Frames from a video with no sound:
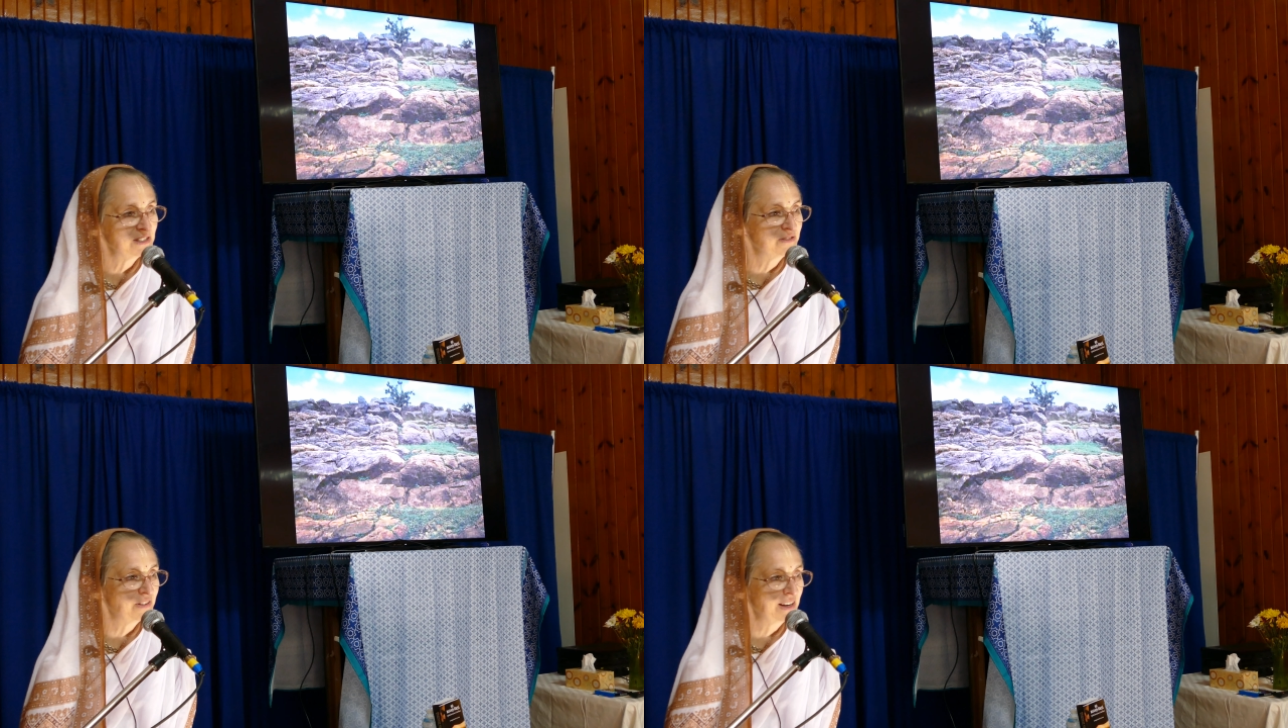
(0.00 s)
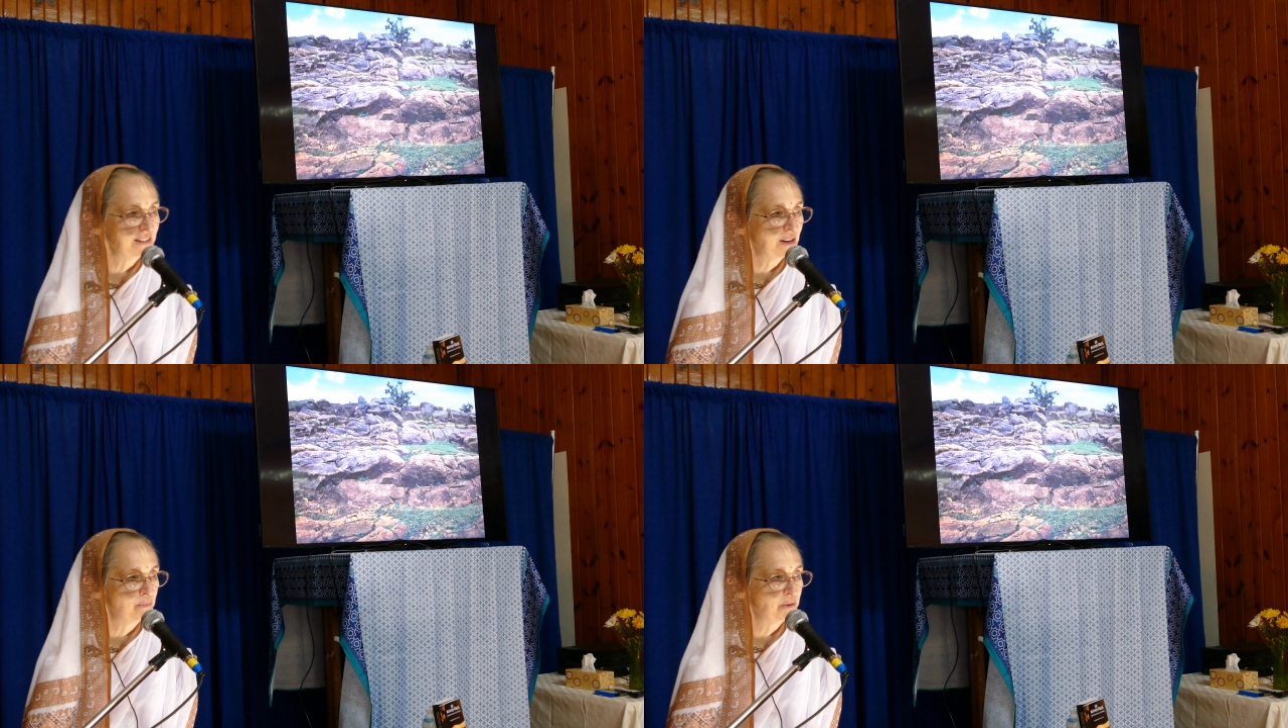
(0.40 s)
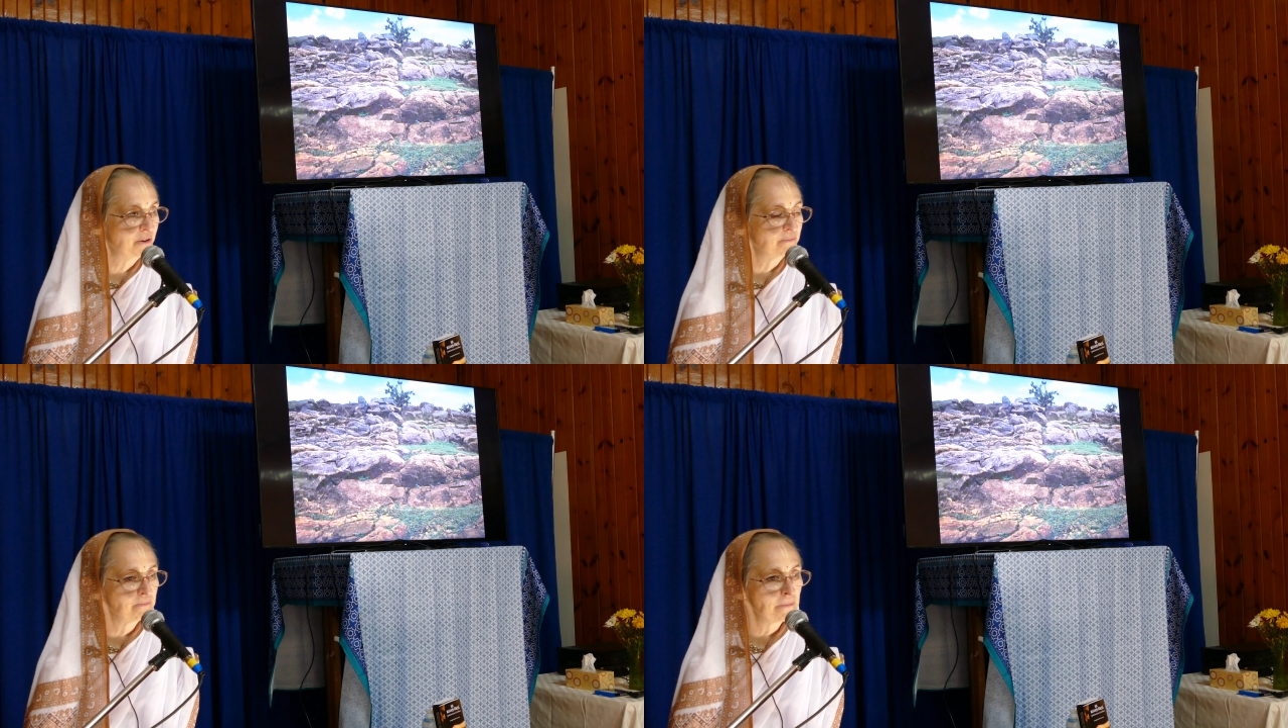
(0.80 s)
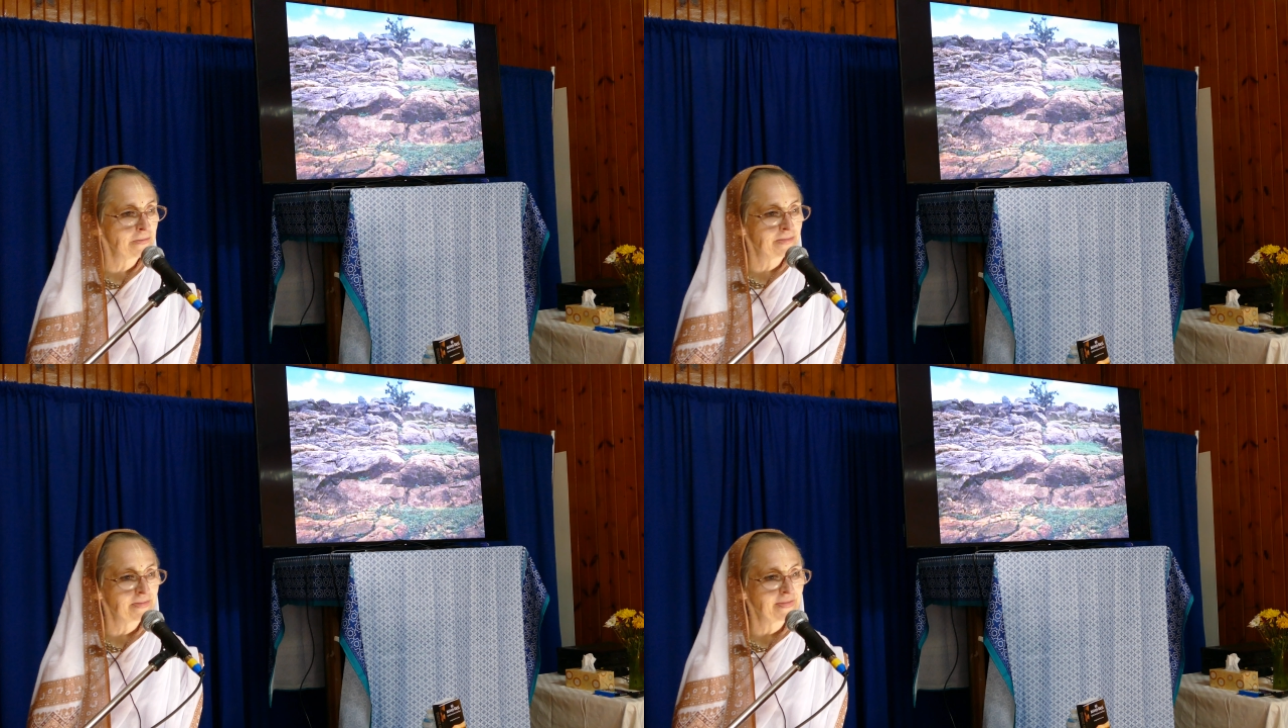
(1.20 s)
the divine couple.
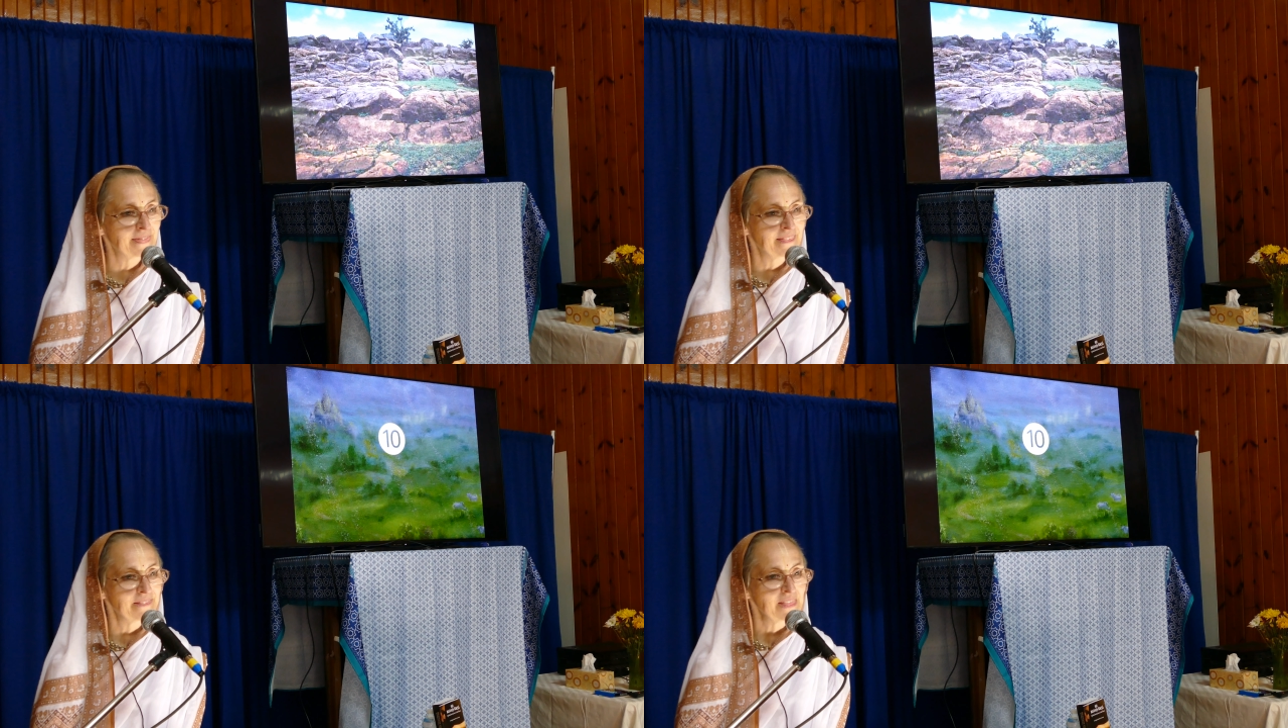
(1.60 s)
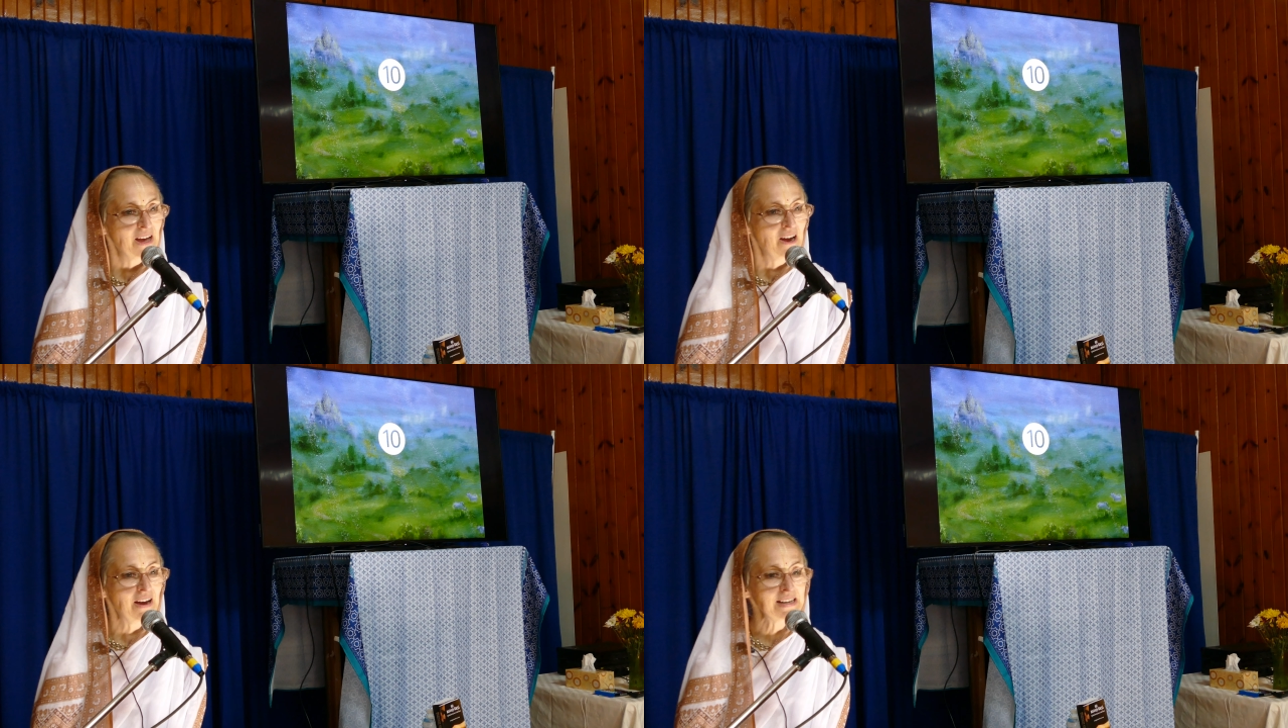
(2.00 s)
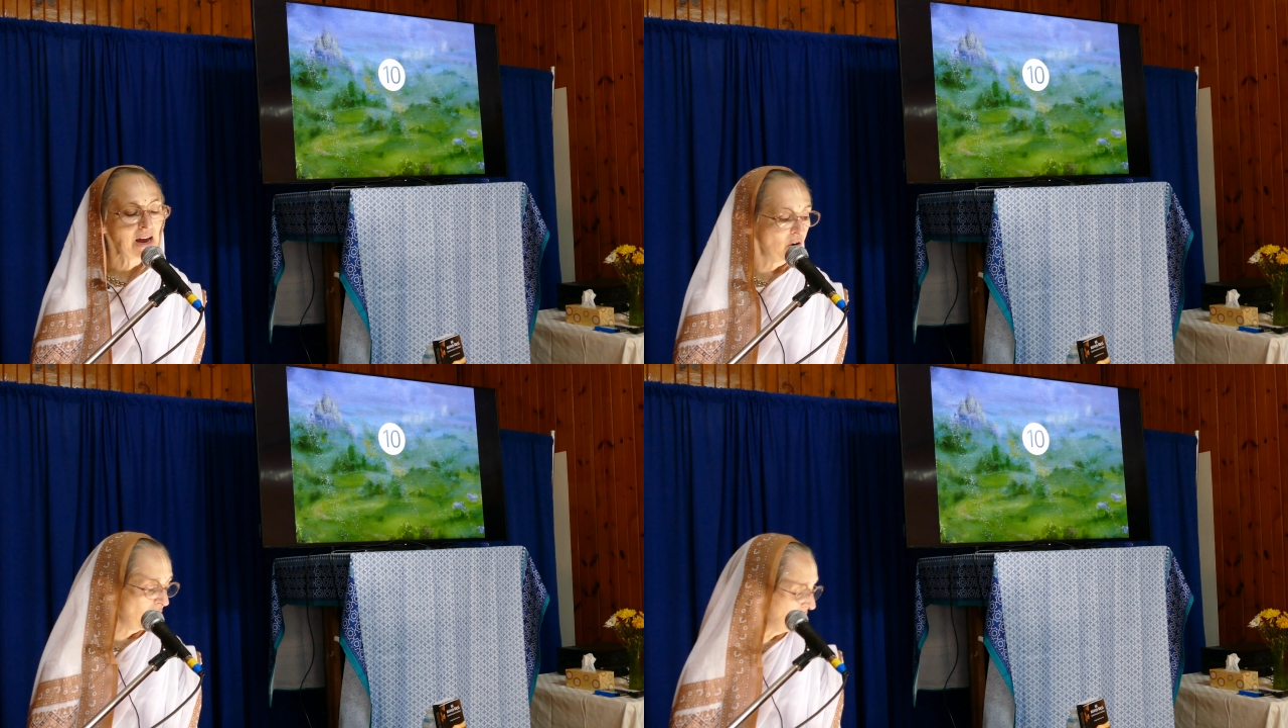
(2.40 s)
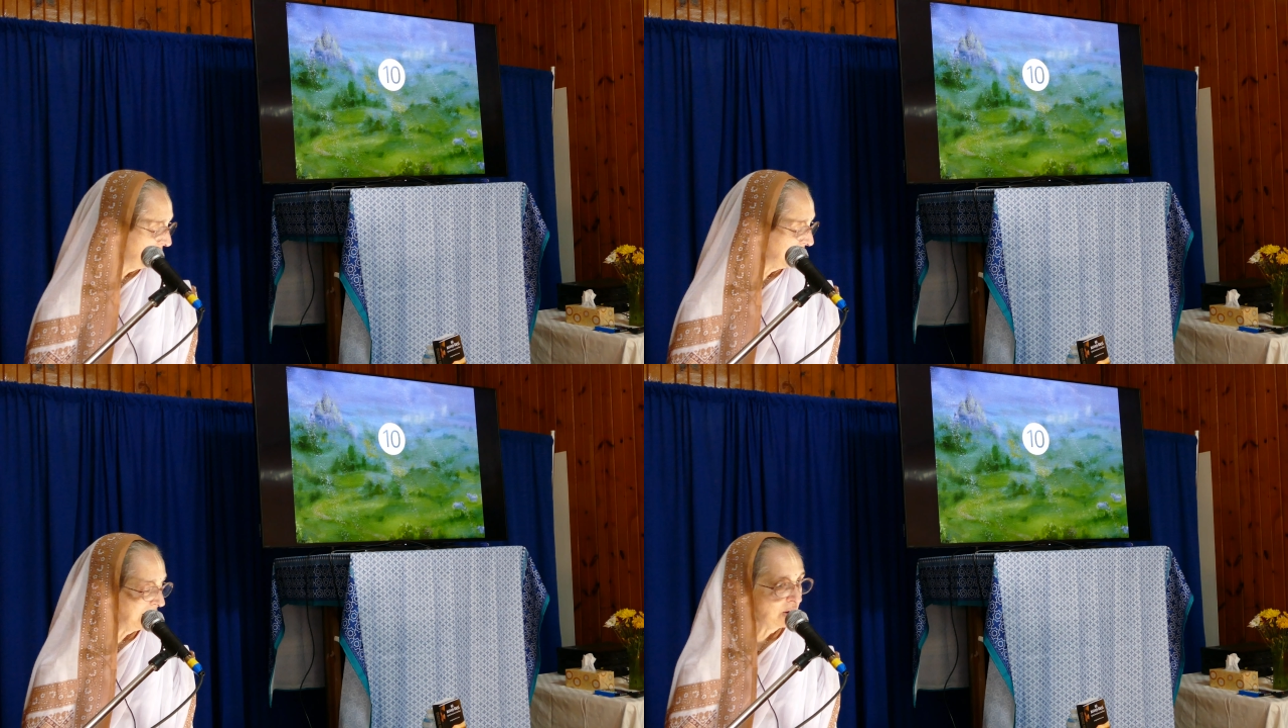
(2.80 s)
All right, now
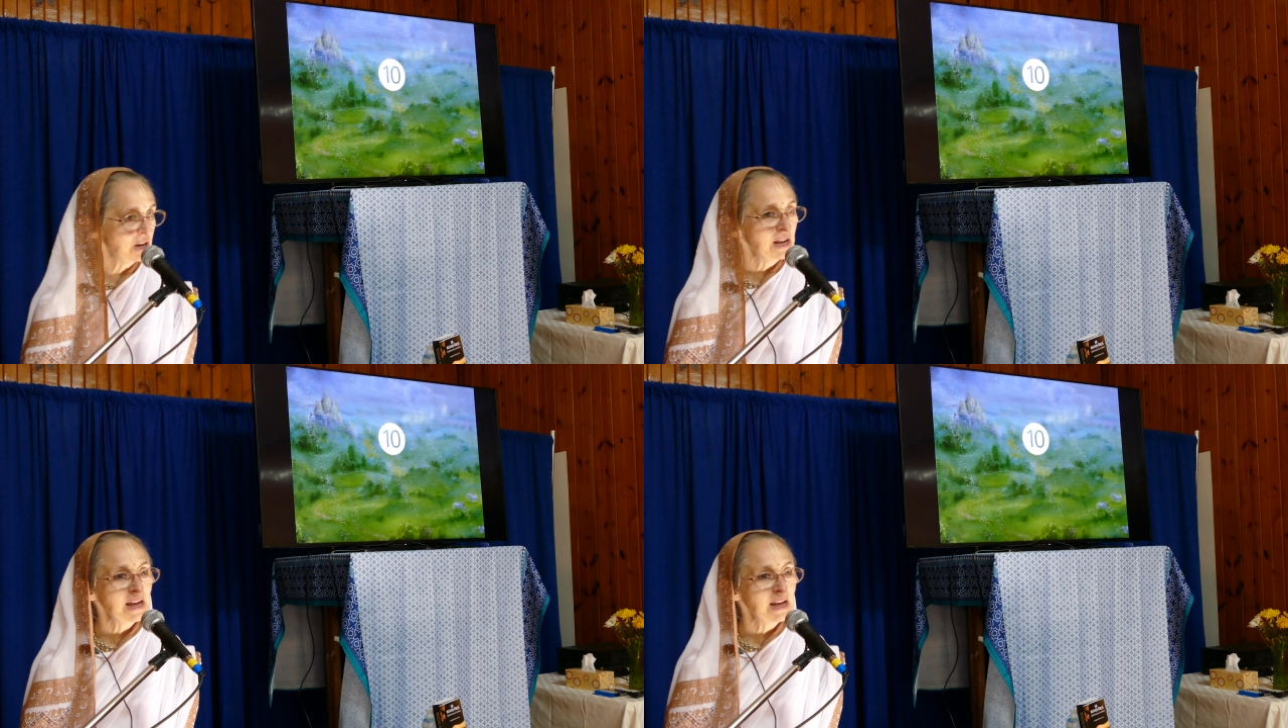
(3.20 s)
already